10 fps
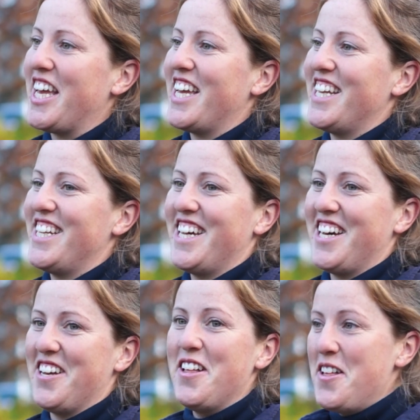in
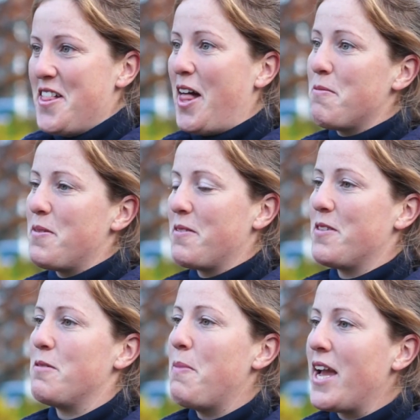helping
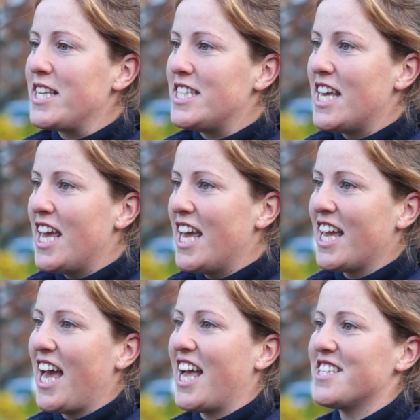with the
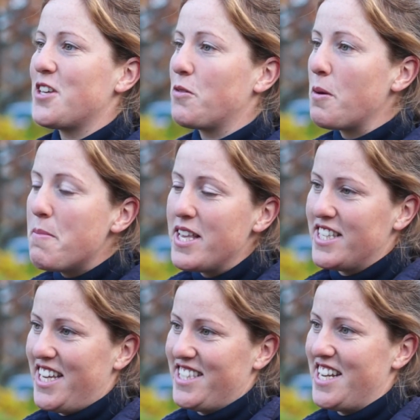painting, and so
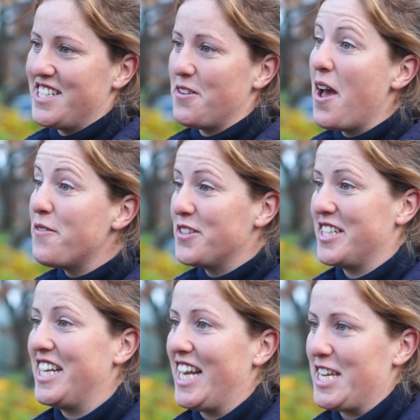committed and so
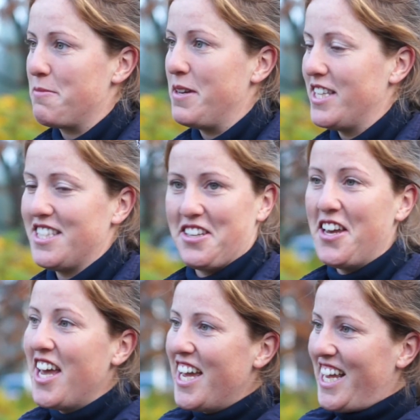evidently committed to
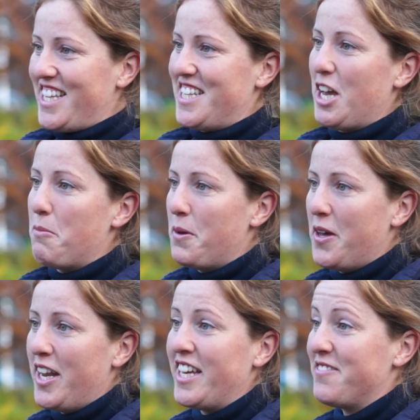getting up
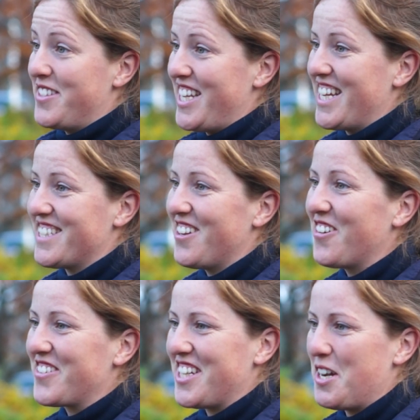early. It takes a
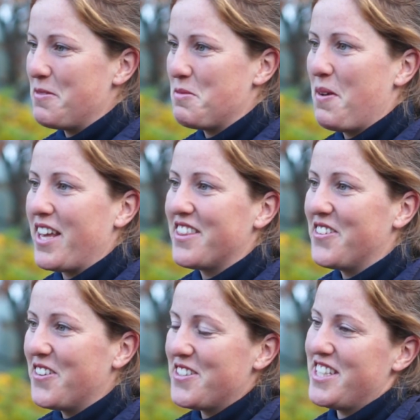long time to paint the
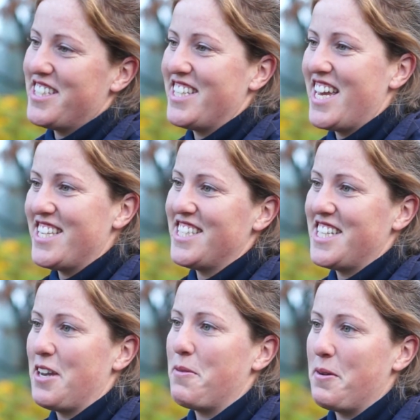horses, and
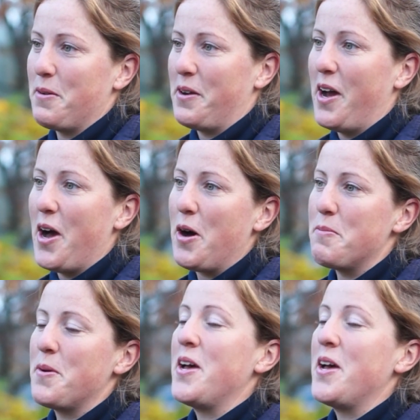yesterday we were up